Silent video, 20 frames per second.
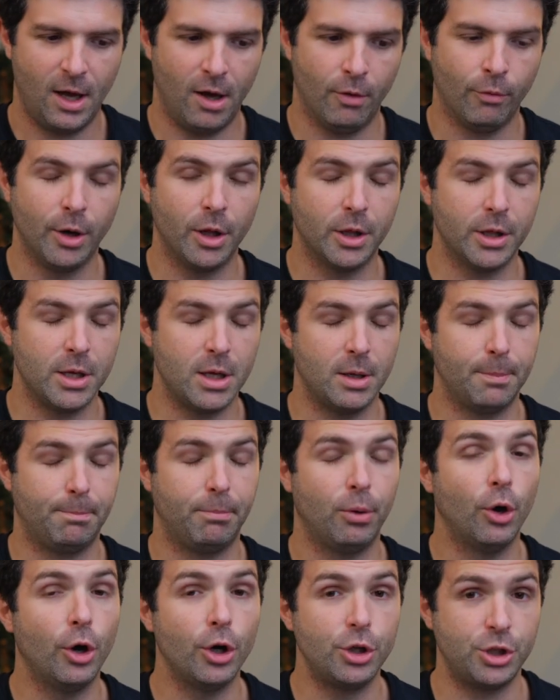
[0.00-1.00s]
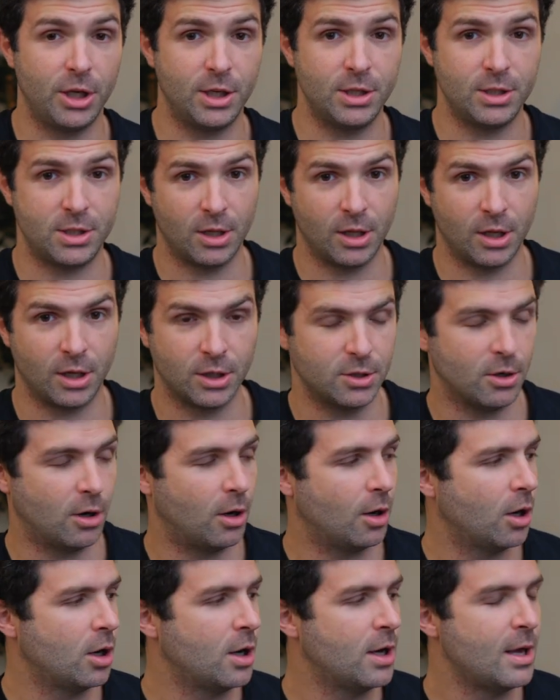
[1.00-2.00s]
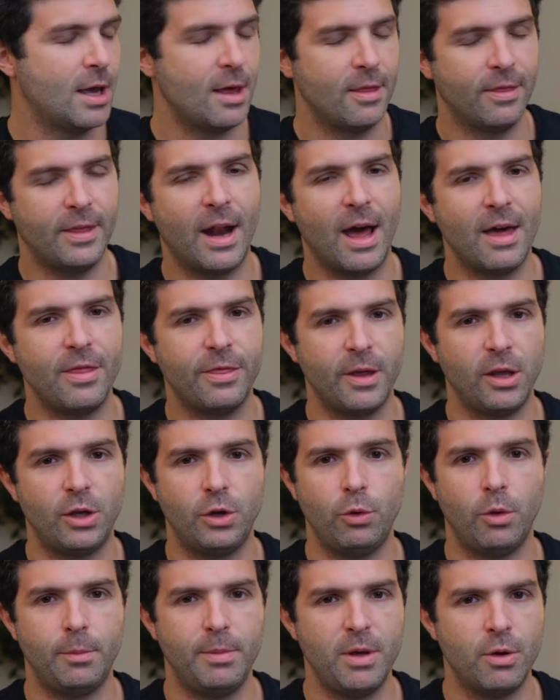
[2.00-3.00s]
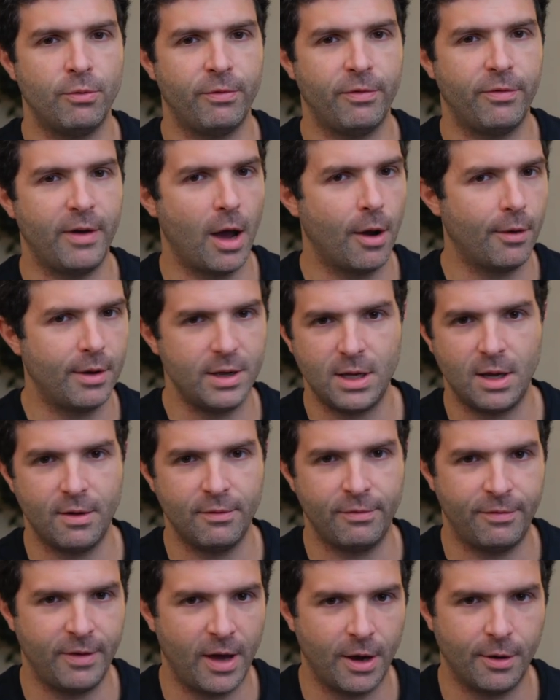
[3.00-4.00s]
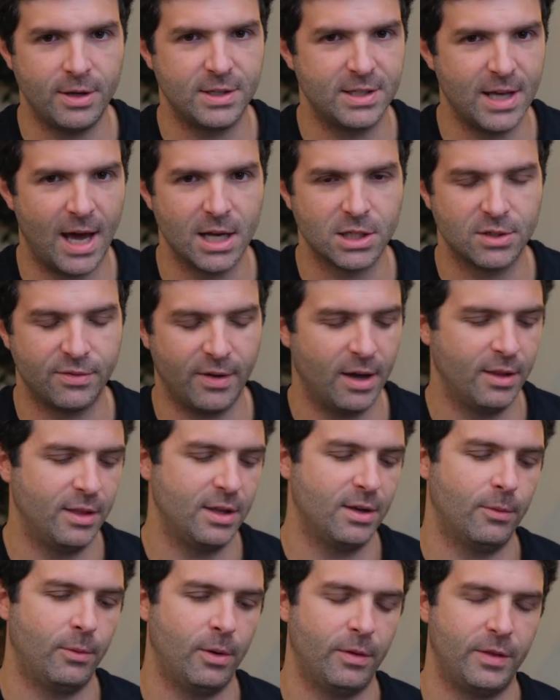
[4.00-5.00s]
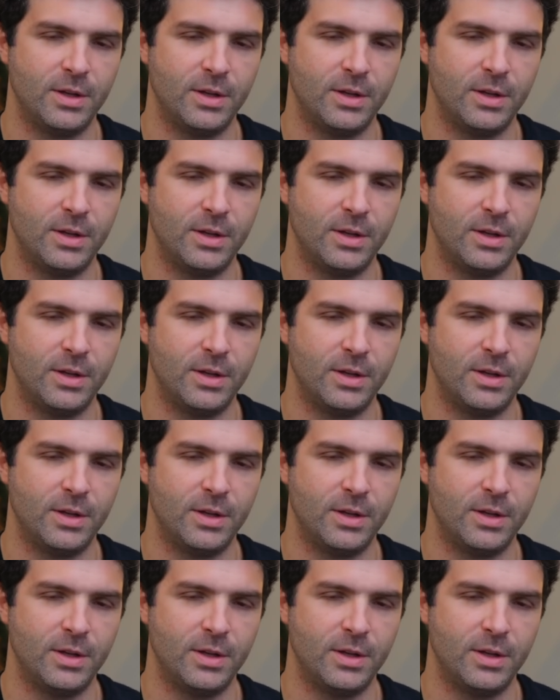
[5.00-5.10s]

really push into the guitar, then I think you would be very, very satisfied with